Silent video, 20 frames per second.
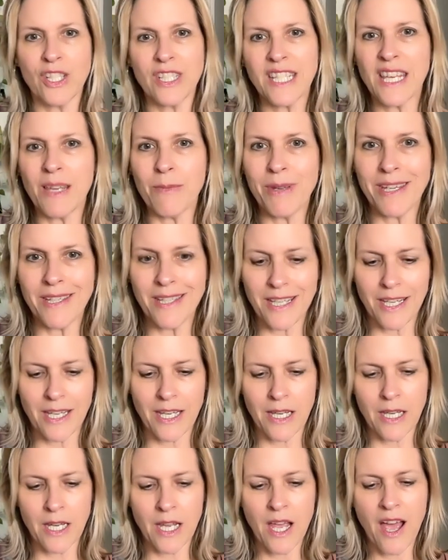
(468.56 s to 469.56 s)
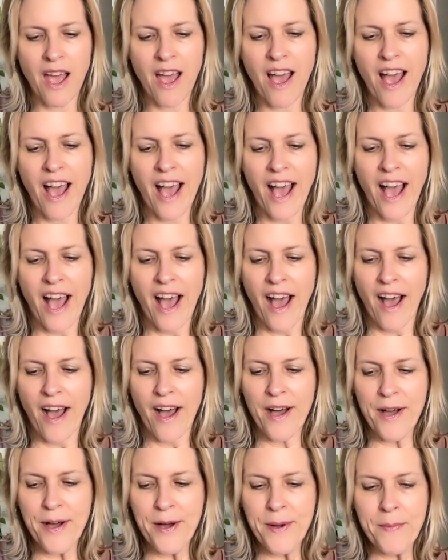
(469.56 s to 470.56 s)
TBD.
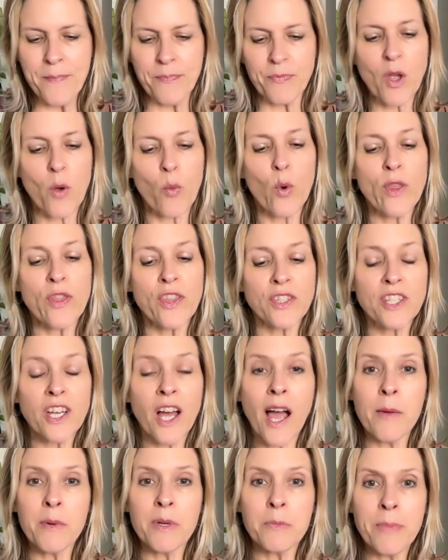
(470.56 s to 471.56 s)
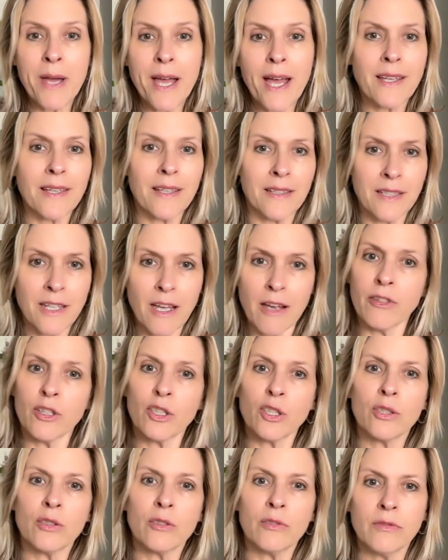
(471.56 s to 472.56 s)
With the Diamondback
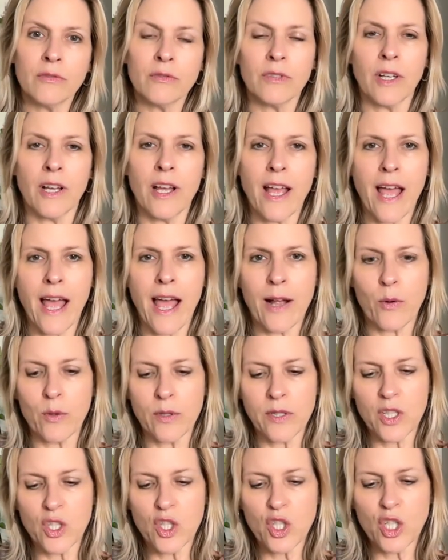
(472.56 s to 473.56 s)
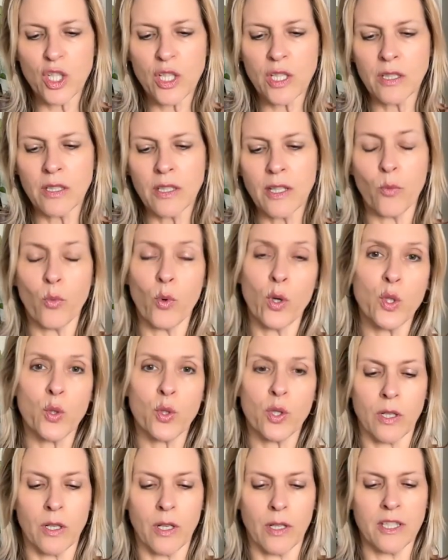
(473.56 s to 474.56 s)
Endeavor acquisition,
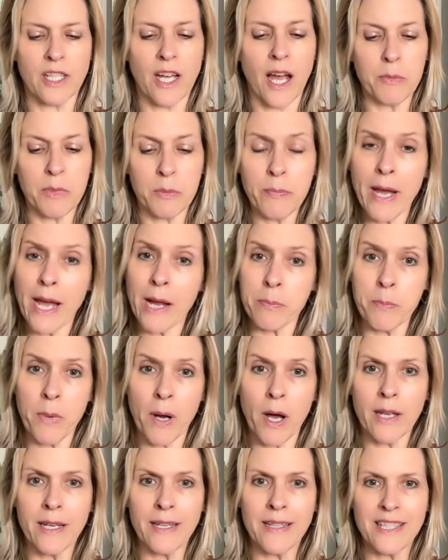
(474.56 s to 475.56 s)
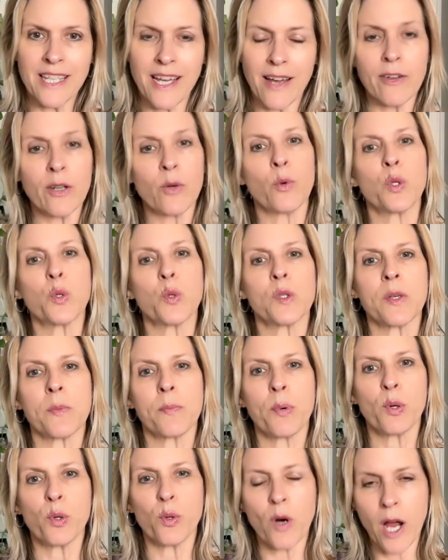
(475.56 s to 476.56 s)
which Diamondback bought Endeavor, which was a
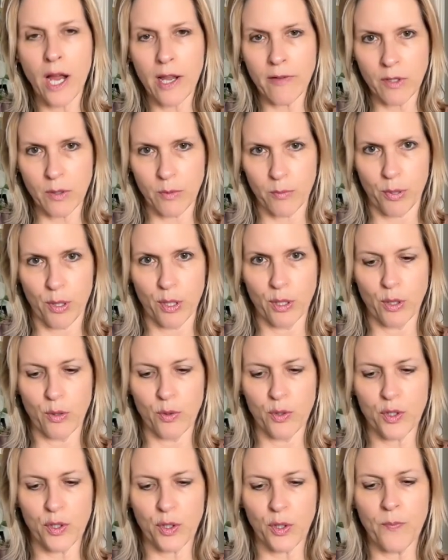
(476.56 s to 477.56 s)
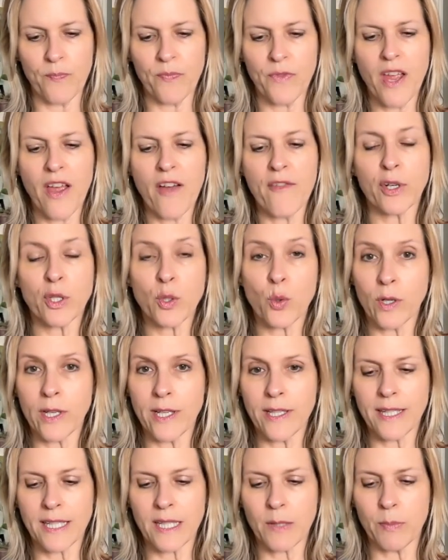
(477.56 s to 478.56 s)
private producer, for
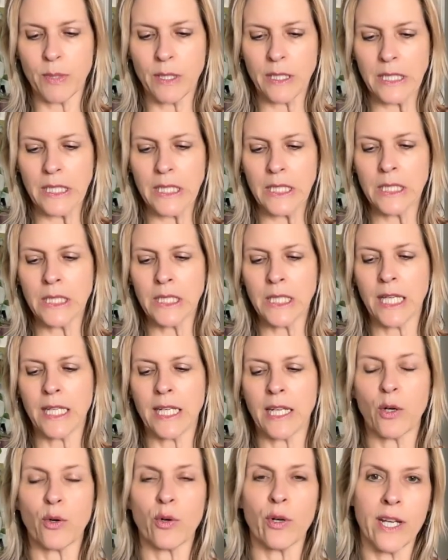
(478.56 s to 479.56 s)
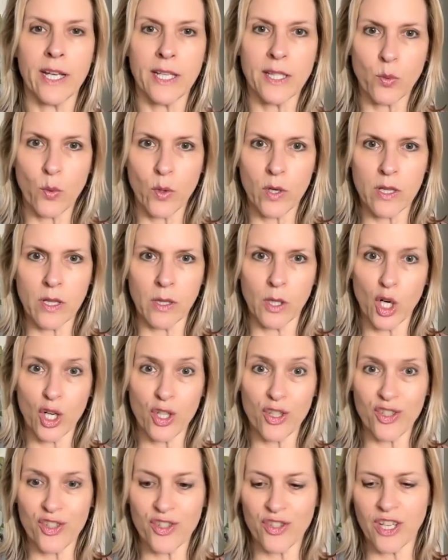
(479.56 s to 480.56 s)
$26 billion, and it creates one of the
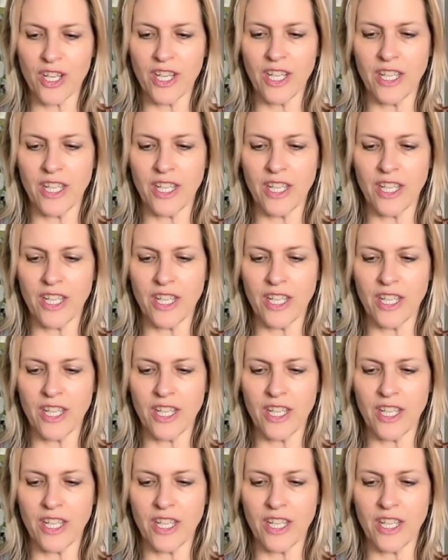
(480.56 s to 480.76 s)
largest